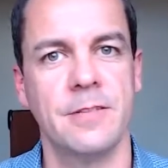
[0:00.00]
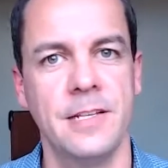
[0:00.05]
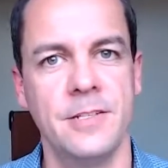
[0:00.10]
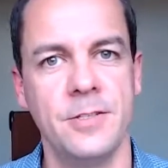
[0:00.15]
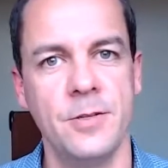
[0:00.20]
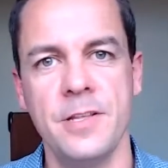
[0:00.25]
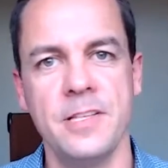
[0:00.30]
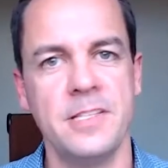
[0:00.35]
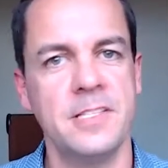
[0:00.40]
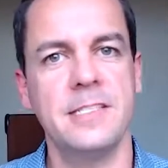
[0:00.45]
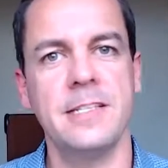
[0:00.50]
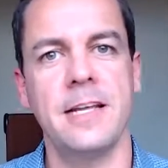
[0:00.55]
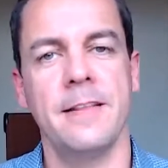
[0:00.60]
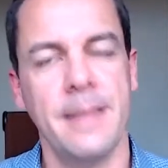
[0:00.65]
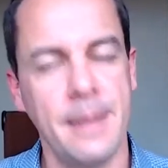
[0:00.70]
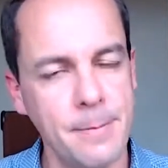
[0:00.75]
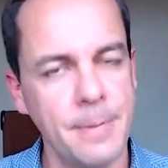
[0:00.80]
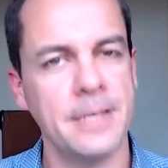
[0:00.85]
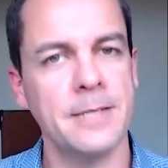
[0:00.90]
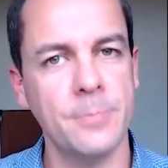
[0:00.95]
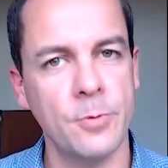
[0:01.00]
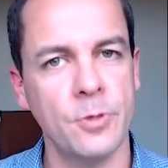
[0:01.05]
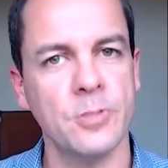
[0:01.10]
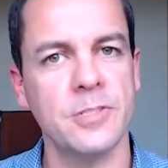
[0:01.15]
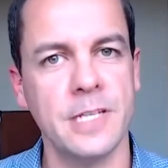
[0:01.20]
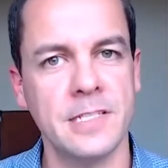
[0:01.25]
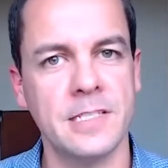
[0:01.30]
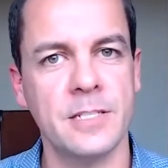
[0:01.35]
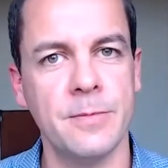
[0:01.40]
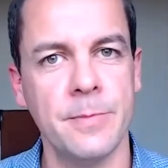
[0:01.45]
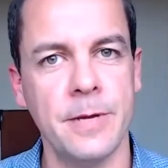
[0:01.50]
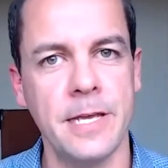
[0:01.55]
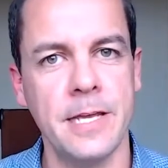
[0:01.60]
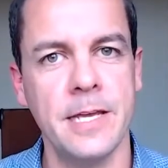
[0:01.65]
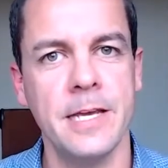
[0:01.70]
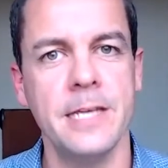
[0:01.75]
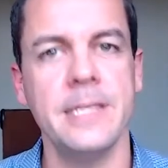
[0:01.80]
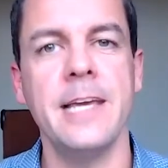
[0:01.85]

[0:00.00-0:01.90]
Let's do this instead. That makes more sense to me.